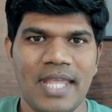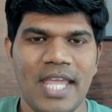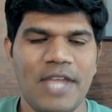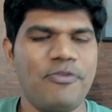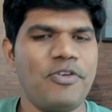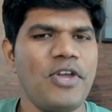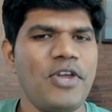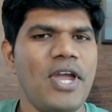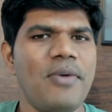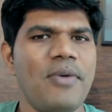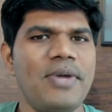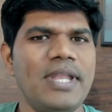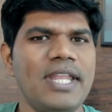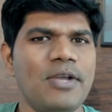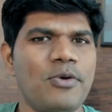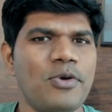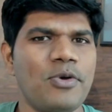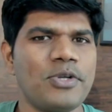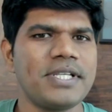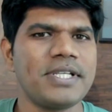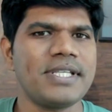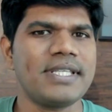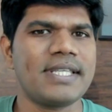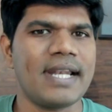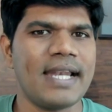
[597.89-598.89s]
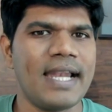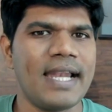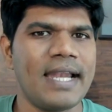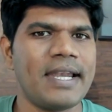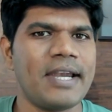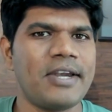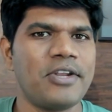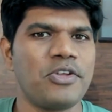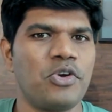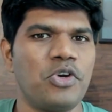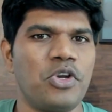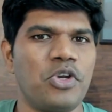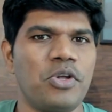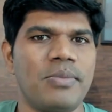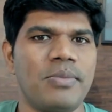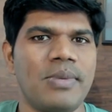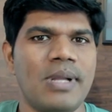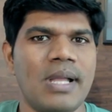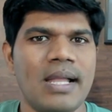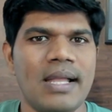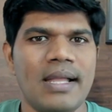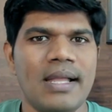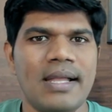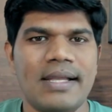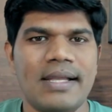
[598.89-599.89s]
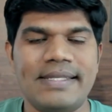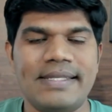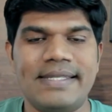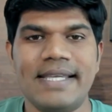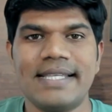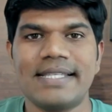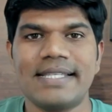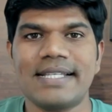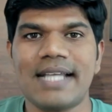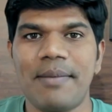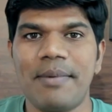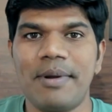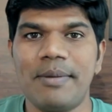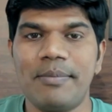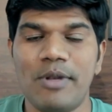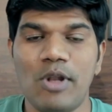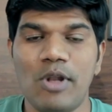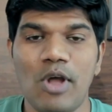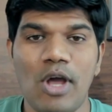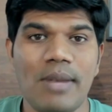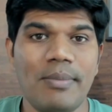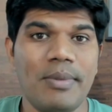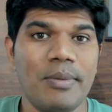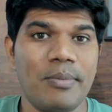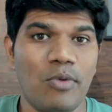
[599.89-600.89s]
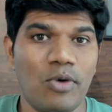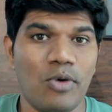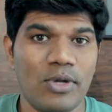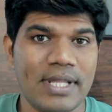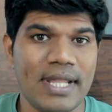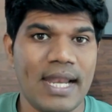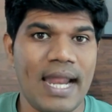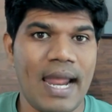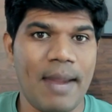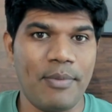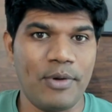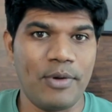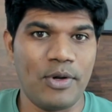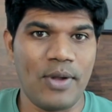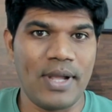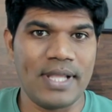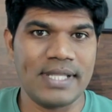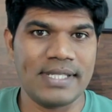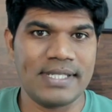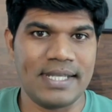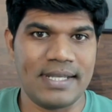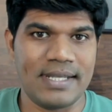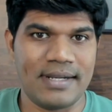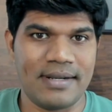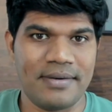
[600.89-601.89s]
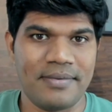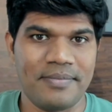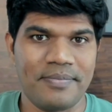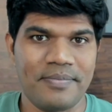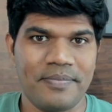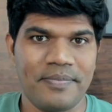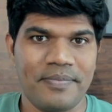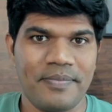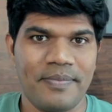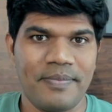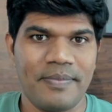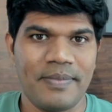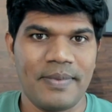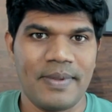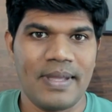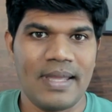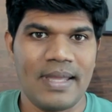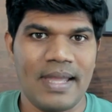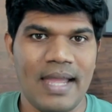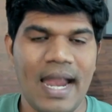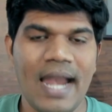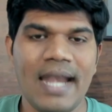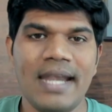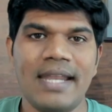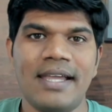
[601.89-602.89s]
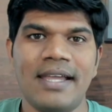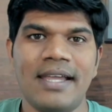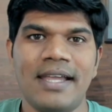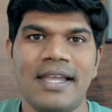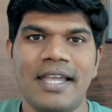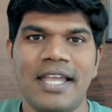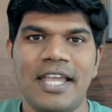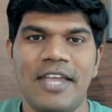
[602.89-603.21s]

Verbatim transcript: If you have any questions related to YouTube, just comment below. I'll be more than happy to answer. And